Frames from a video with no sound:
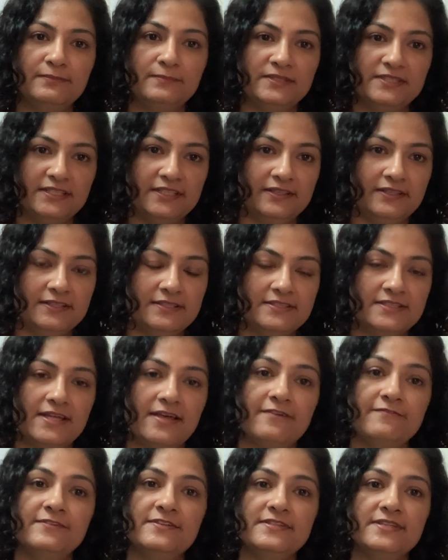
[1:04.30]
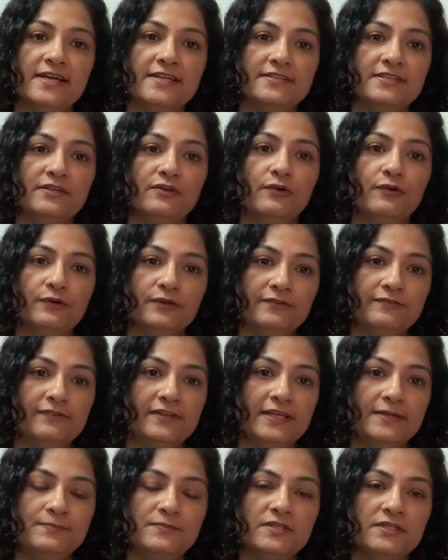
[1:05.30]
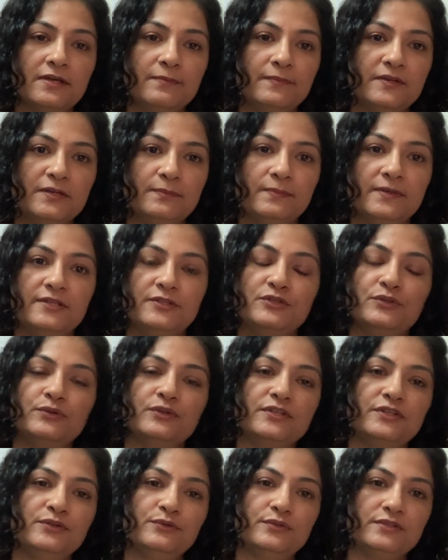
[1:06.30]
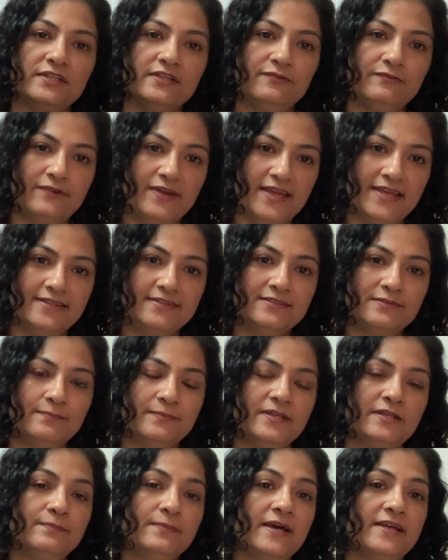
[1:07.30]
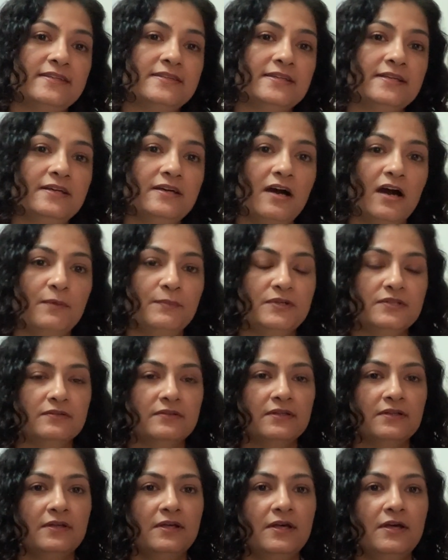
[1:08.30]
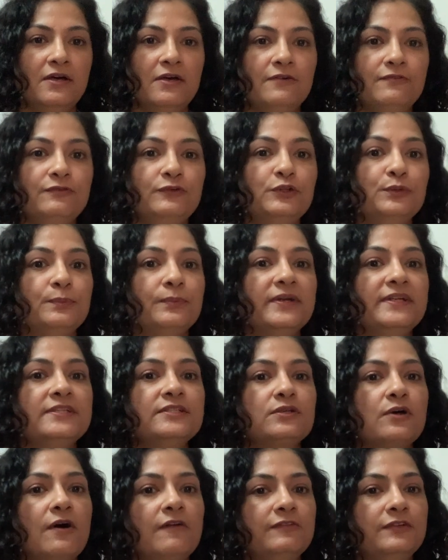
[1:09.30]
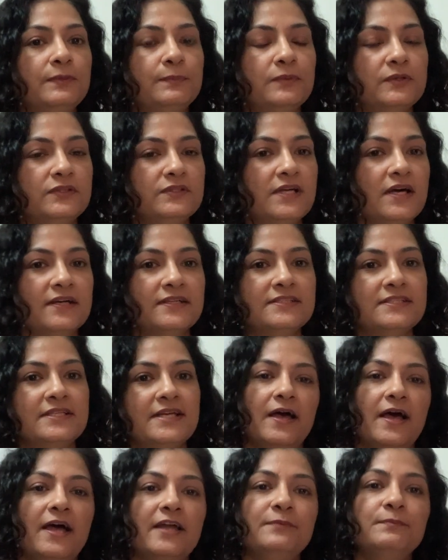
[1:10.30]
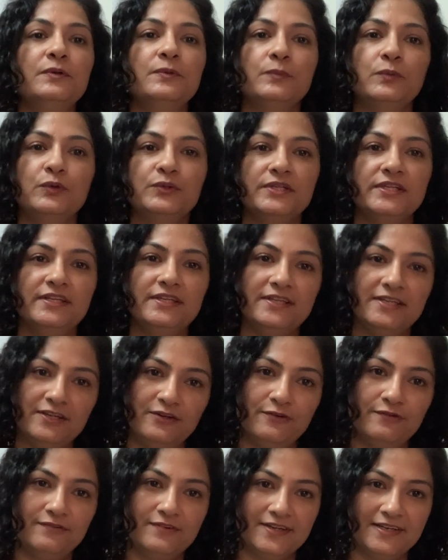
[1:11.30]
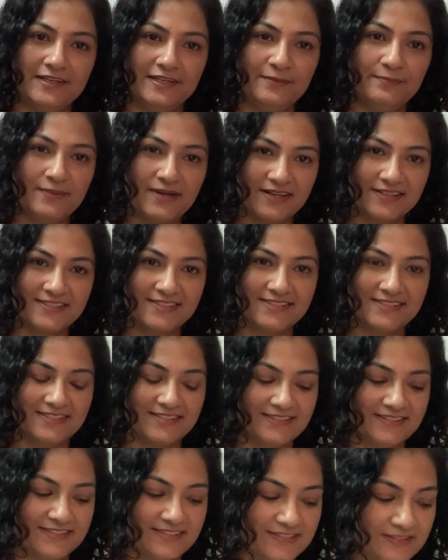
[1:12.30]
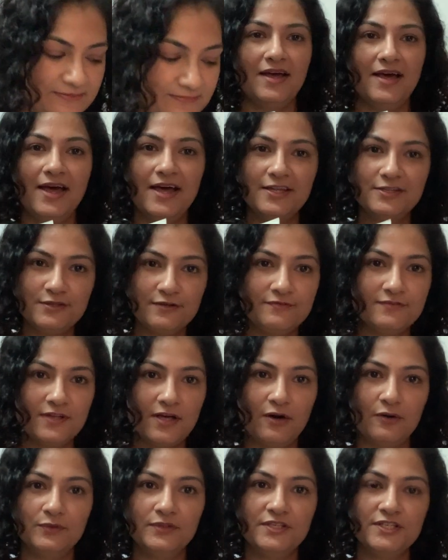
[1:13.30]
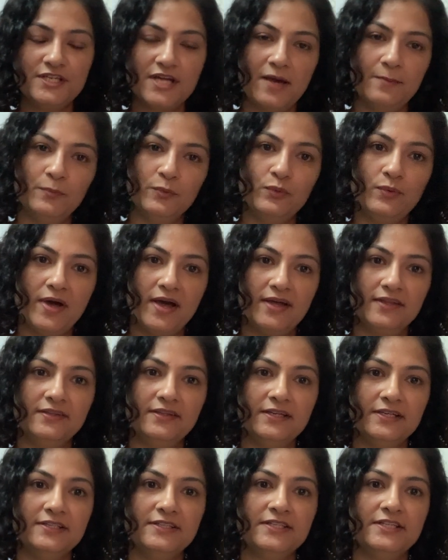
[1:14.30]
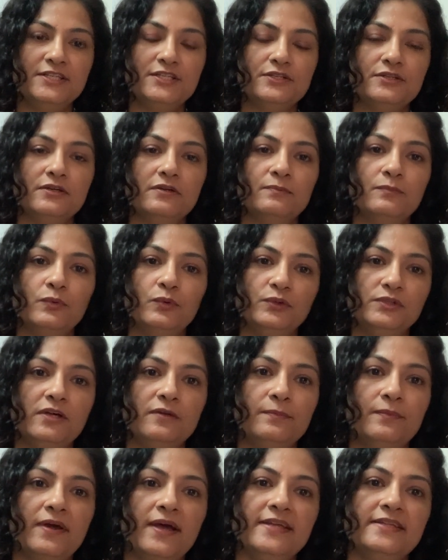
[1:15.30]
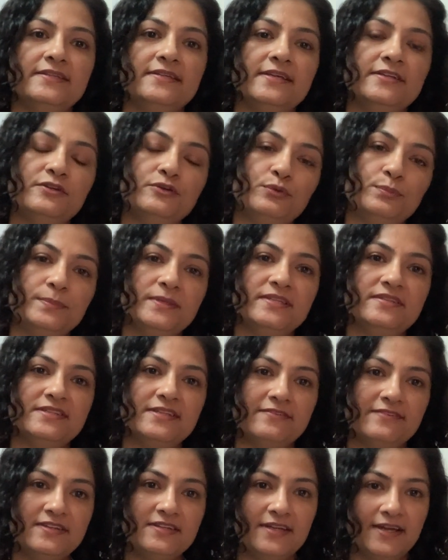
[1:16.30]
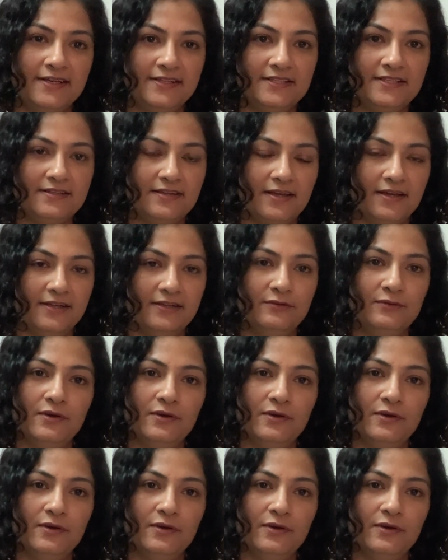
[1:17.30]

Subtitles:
materials, emphasizing Oriflame's commitment to reducing waste, minimizing carbon footprint of the product, and promoting eco-friendly practices. As of now, the shampoo and the conditioner both are priced at ₹7.99,